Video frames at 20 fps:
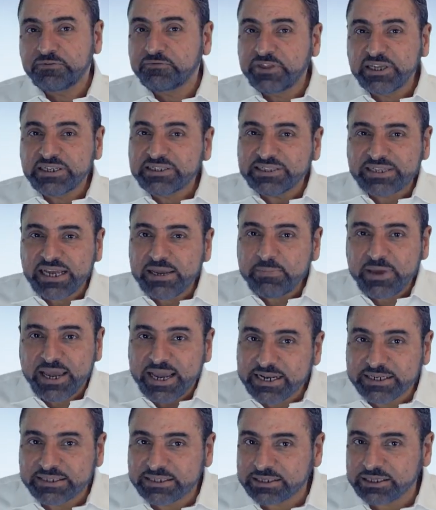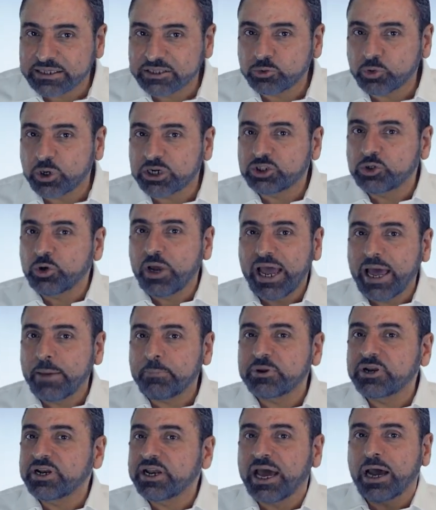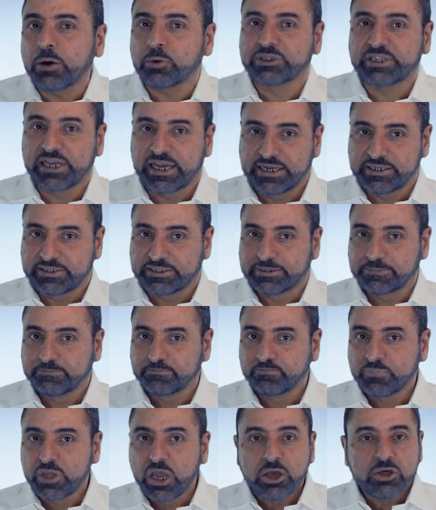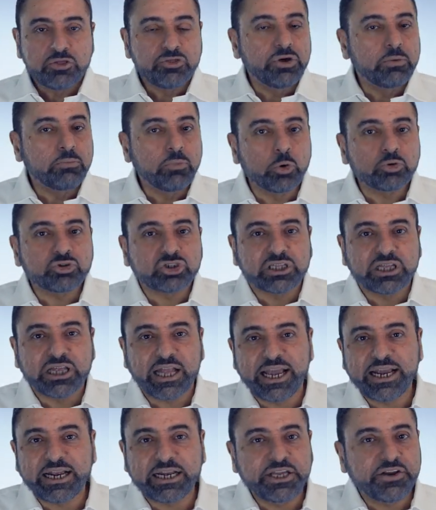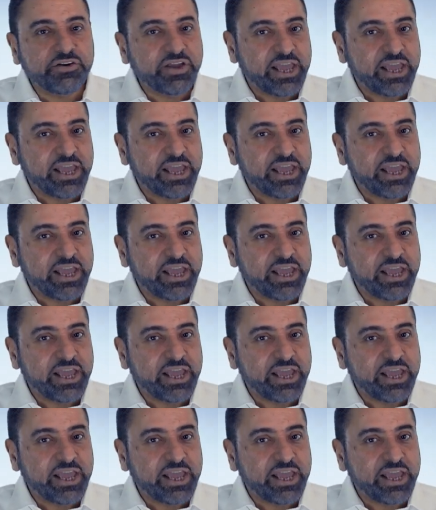If this same incident were to happen nowadays, the most likely